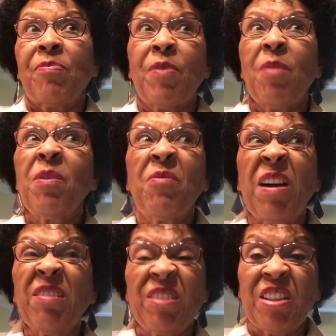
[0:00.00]
probably
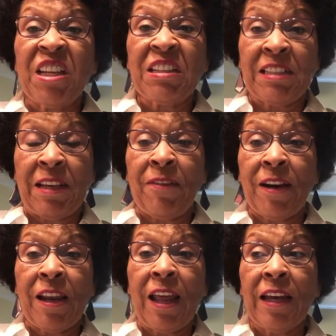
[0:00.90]
around 6-7
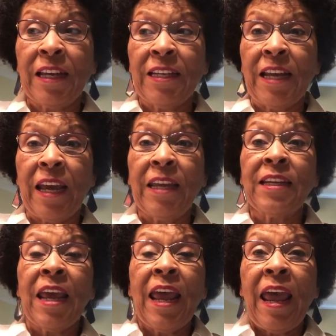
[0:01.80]
o'clock at night,
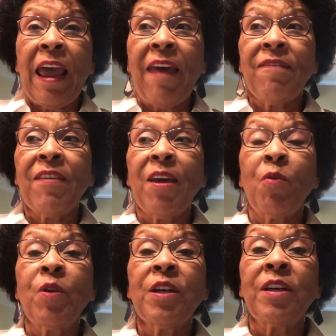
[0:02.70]
and they
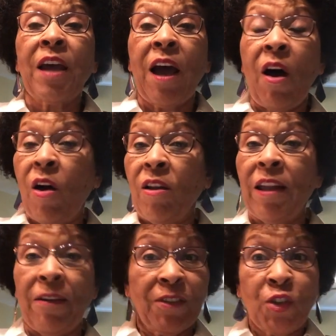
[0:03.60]
would all
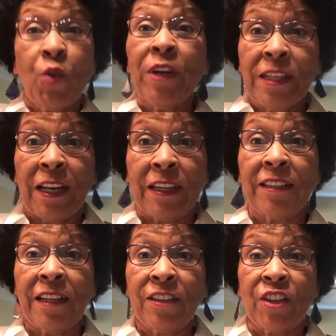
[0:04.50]
have a storytelling
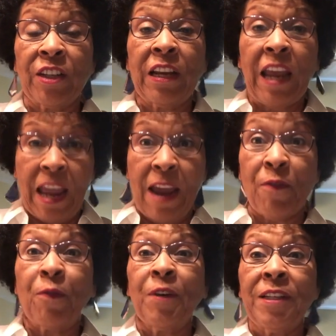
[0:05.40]
session
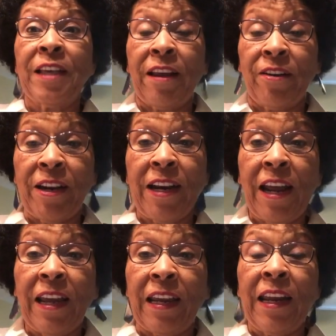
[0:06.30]
every Saturday
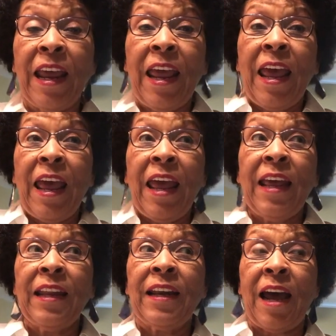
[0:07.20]
night.
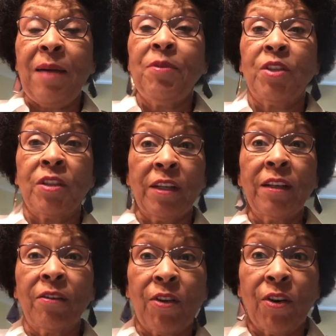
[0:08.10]
And I'm just a
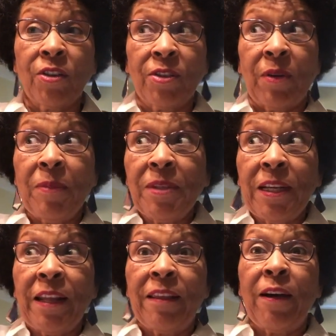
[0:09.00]
little girl, so I'm
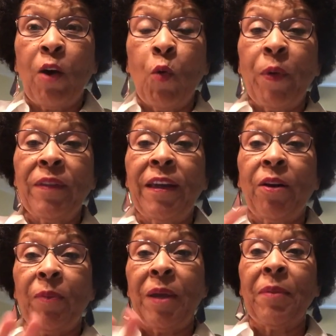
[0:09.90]
sitting there hoping they
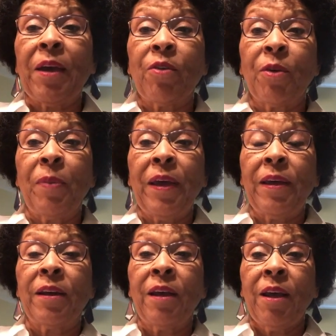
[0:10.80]
don't make me go to
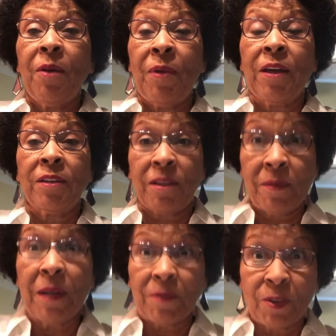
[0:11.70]
bed, because
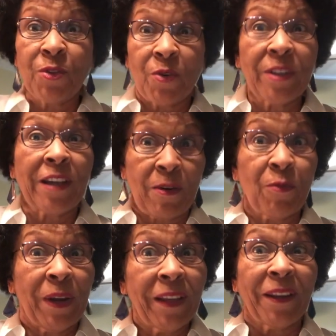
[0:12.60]
sometimes those stories got
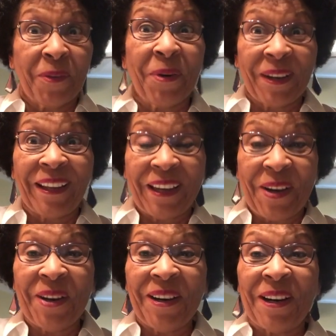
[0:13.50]
really, really
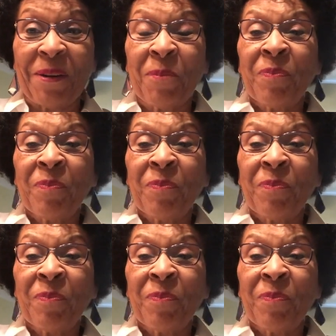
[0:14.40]
good.